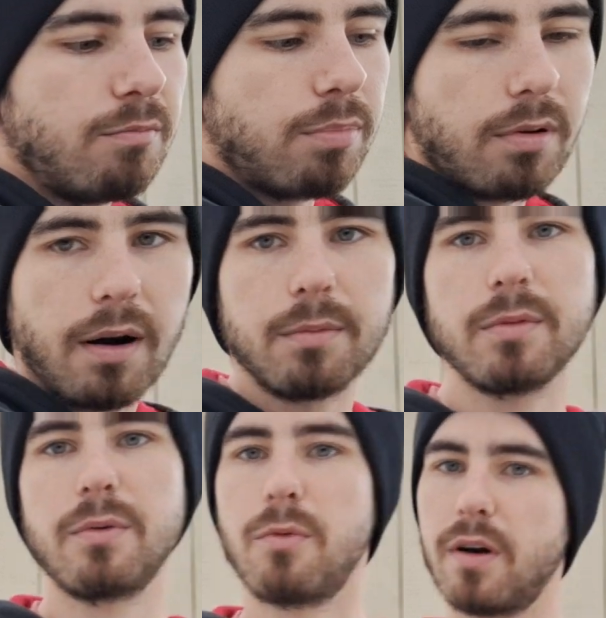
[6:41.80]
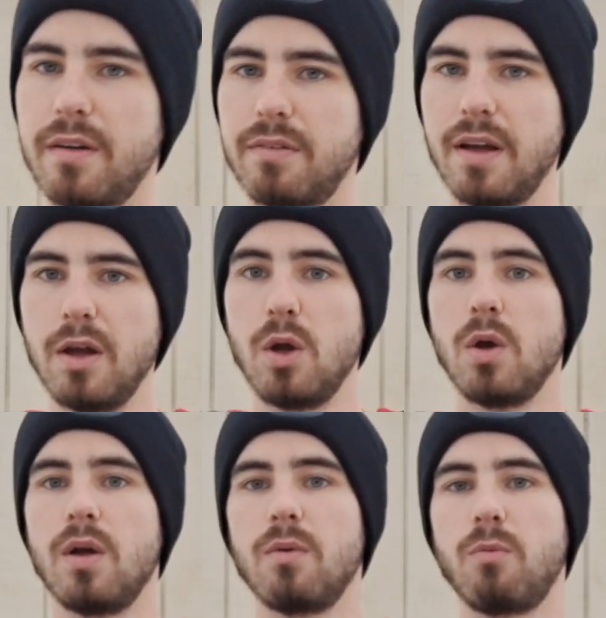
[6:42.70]
probably
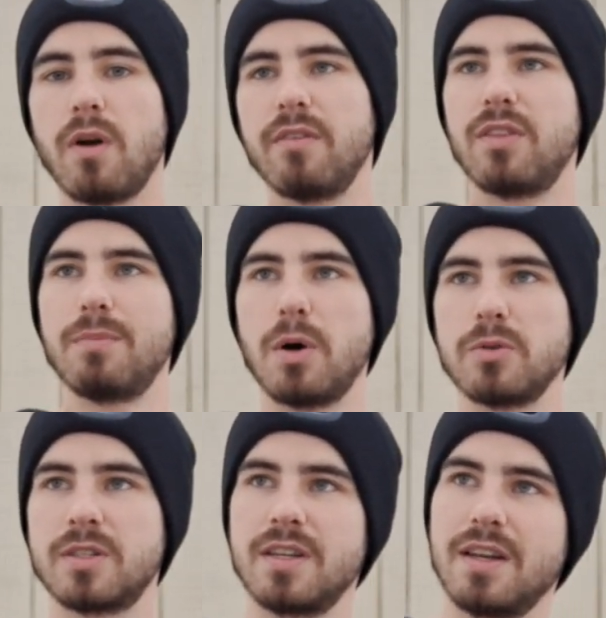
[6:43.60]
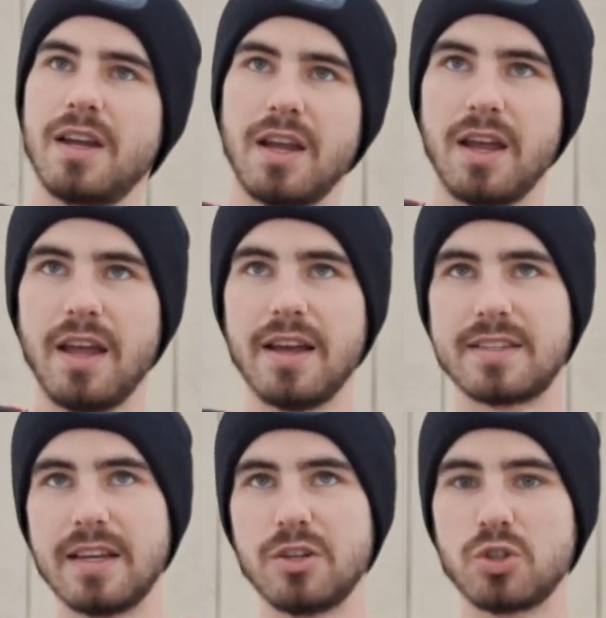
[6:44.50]
one of the most
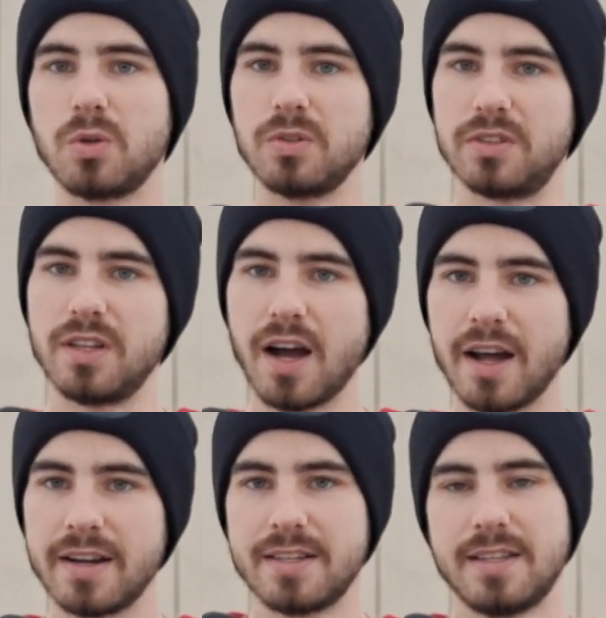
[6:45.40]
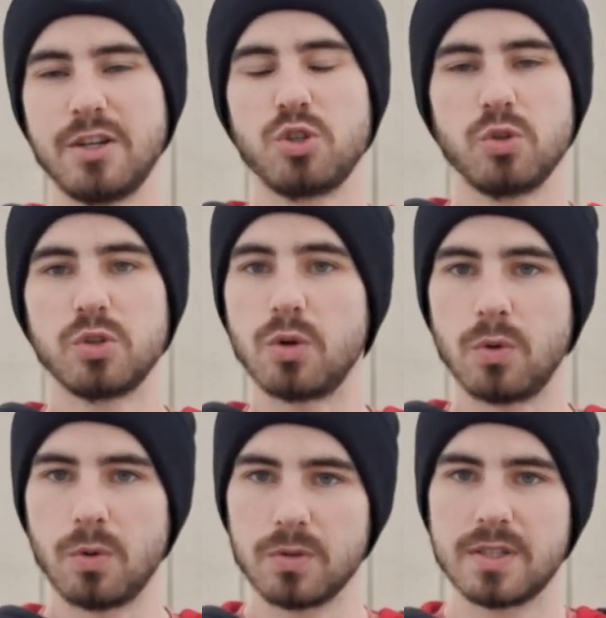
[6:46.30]
essential, non-essential
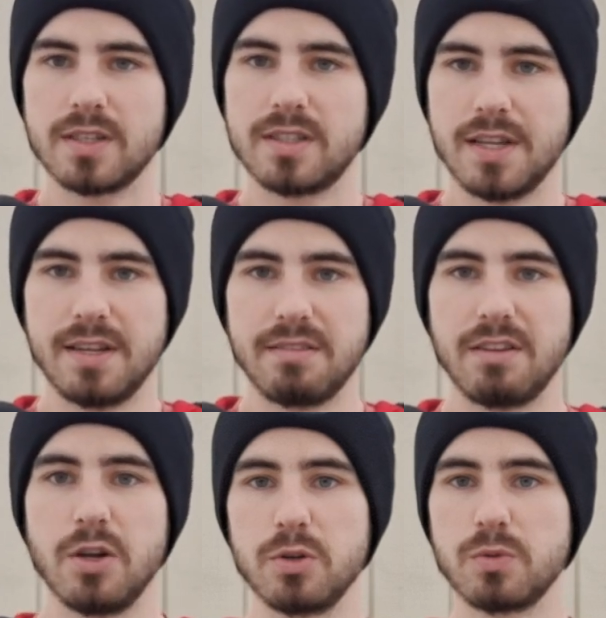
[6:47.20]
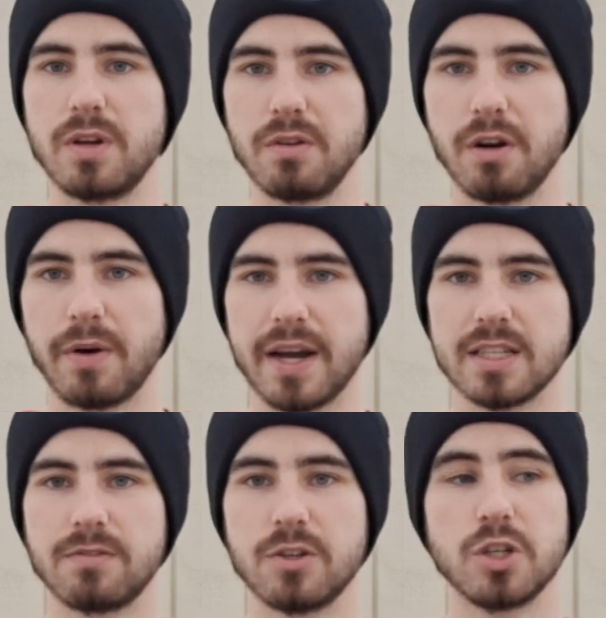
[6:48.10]
tools to use when you go
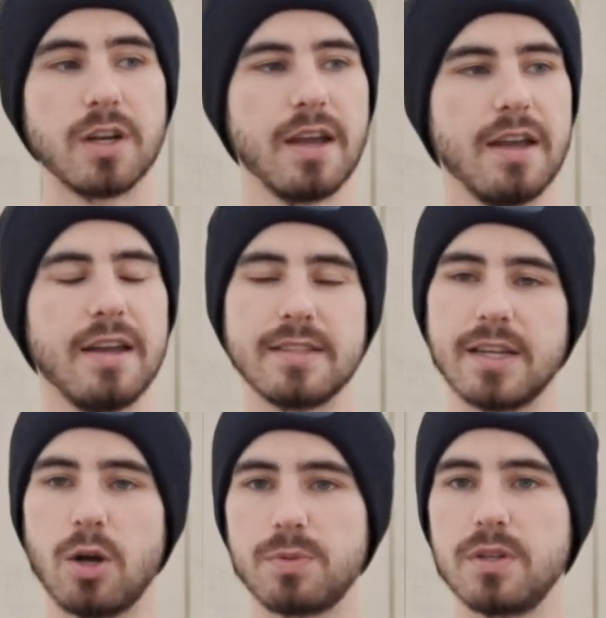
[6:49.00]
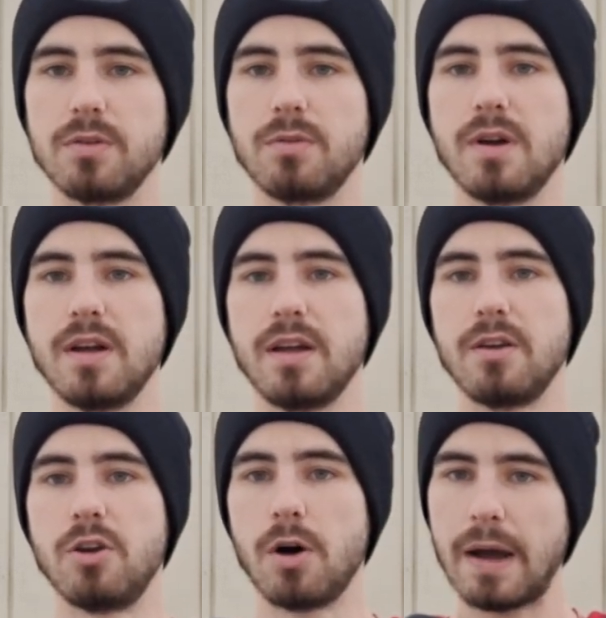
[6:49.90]
ice fishing is it helps you
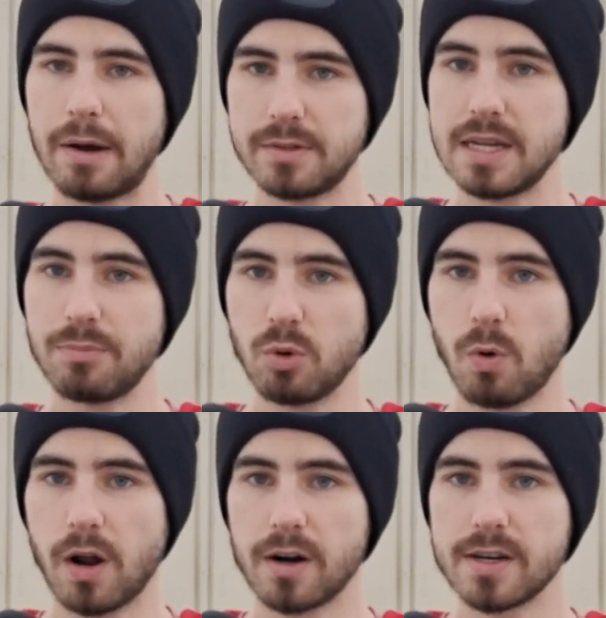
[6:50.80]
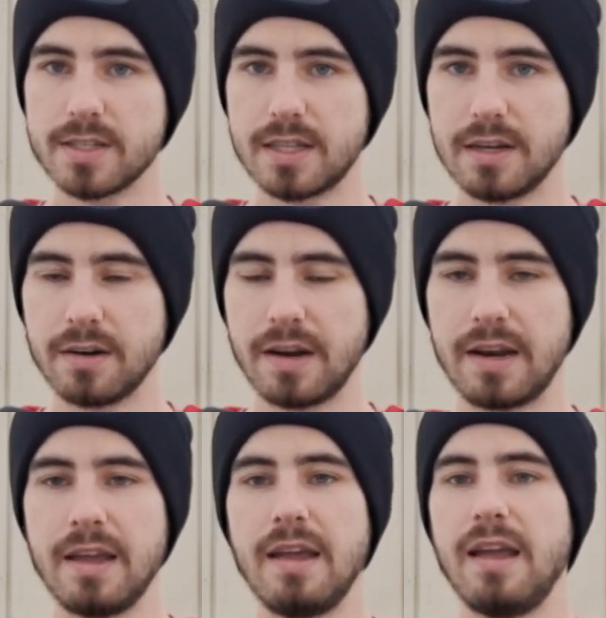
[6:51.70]
know how deep the water is that you're
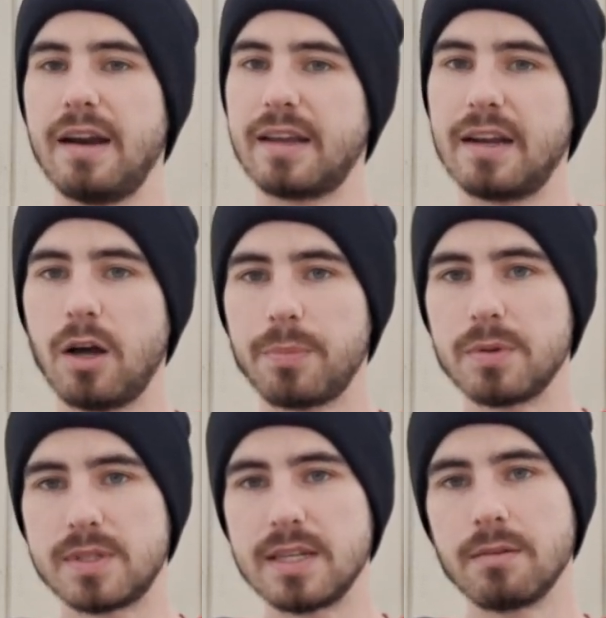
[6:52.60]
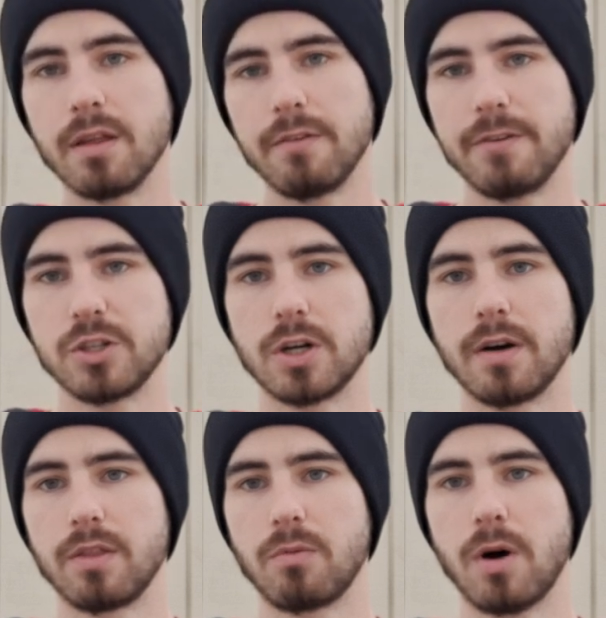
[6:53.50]
in, and it can help you see where the fish are
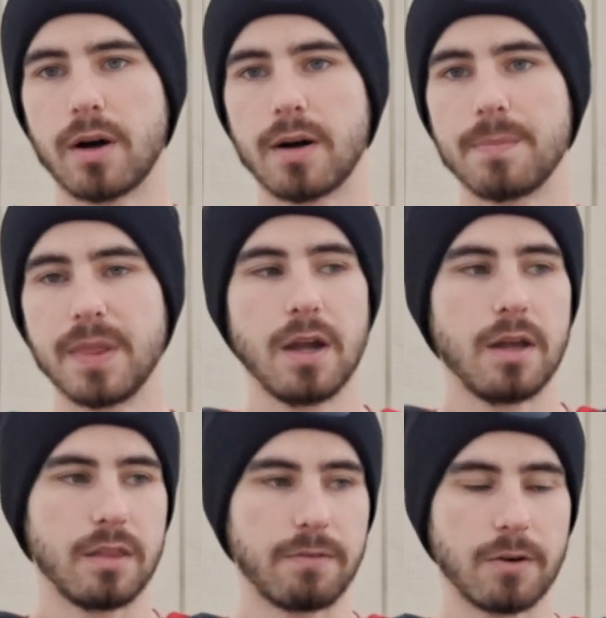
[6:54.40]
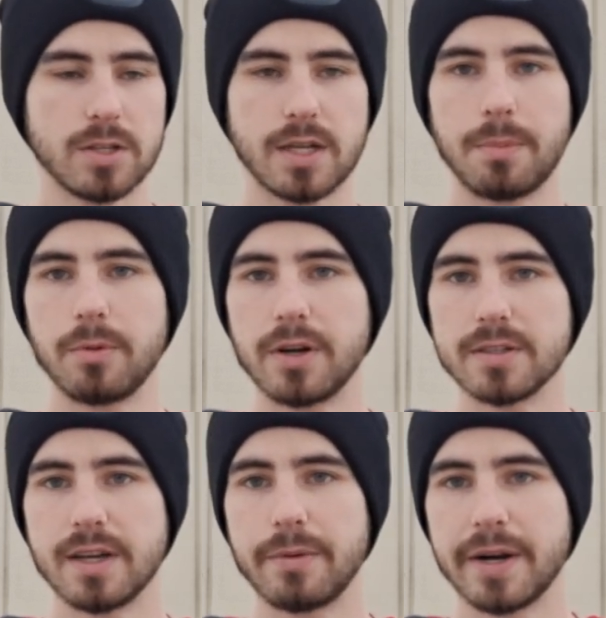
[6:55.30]
in the water. The first couple
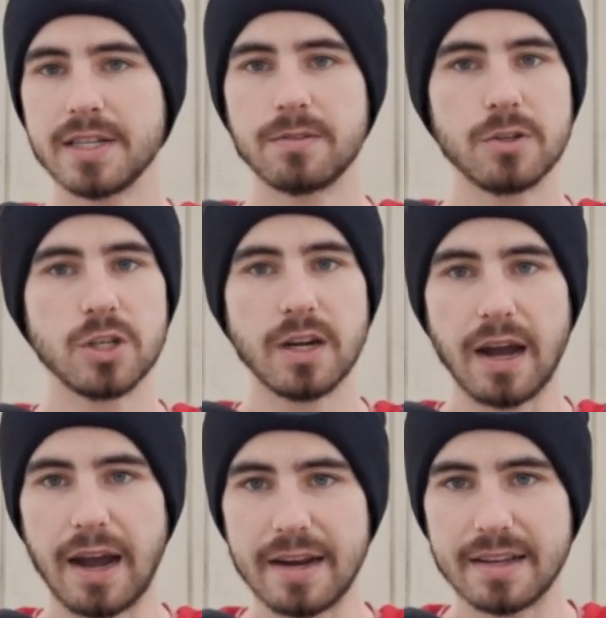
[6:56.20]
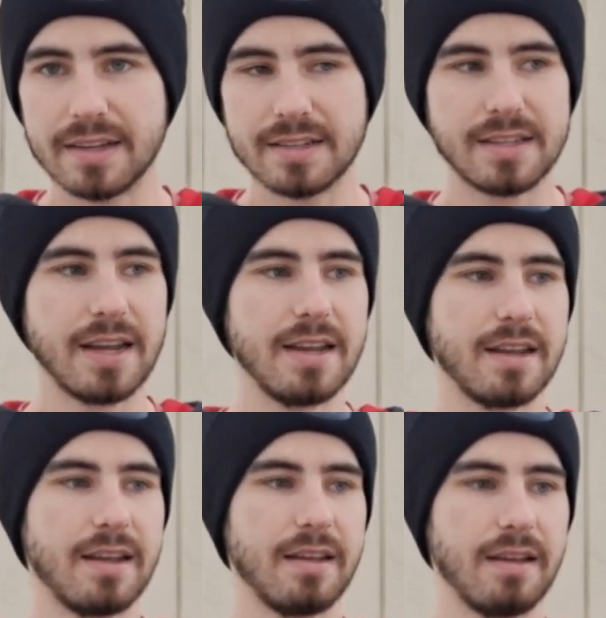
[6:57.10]
years I went ice fishing, I didn't take
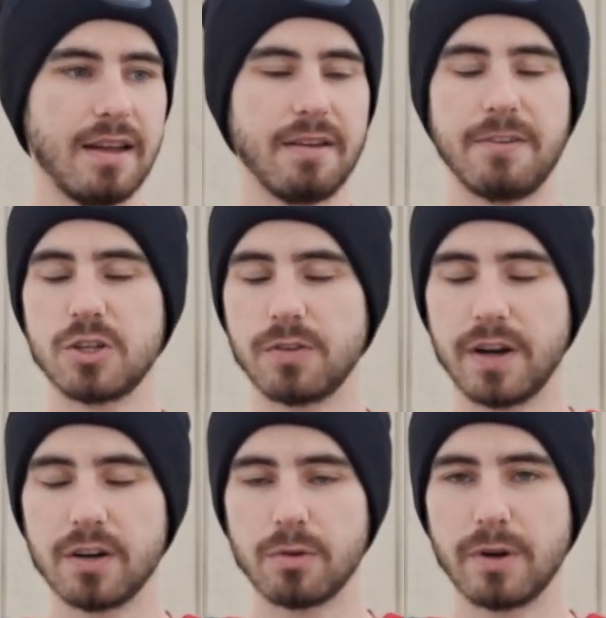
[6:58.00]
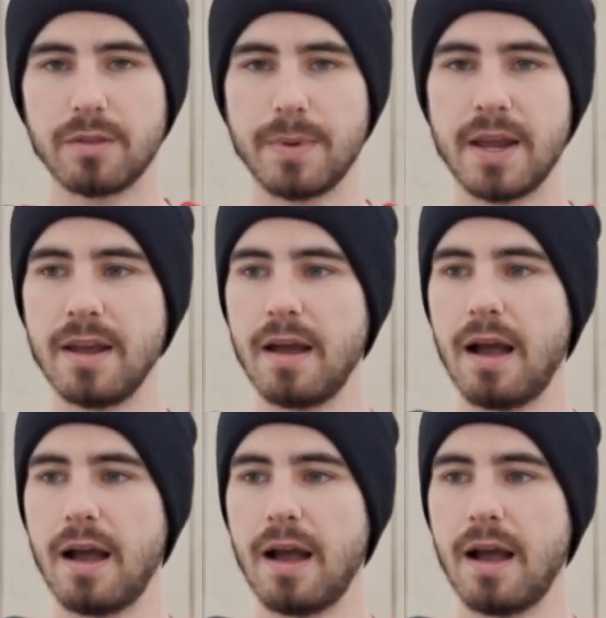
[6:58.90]
a fish finder with me.